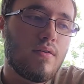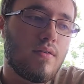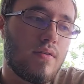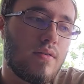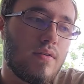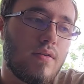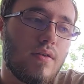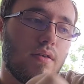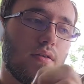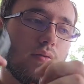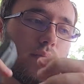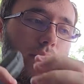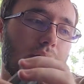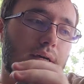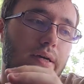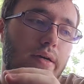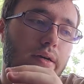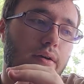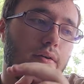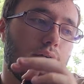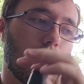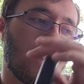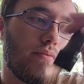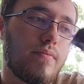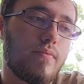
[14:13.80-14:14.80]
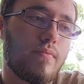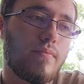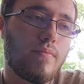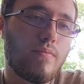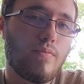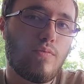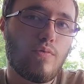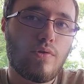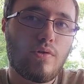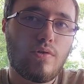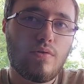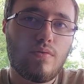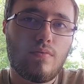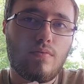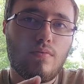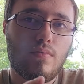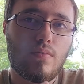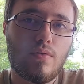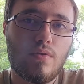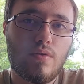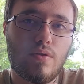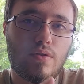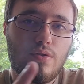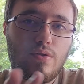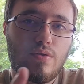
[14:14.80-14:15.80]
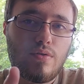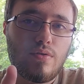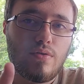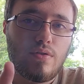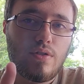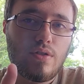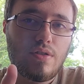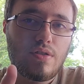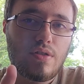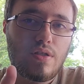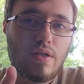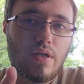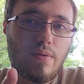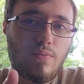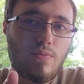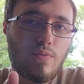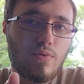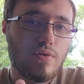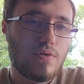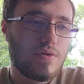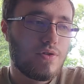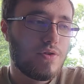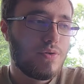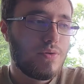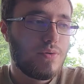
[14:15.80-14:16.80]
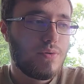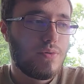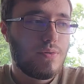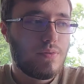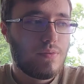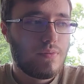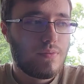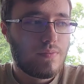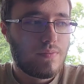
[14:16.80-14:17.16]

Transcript: Another mag, which just came with two.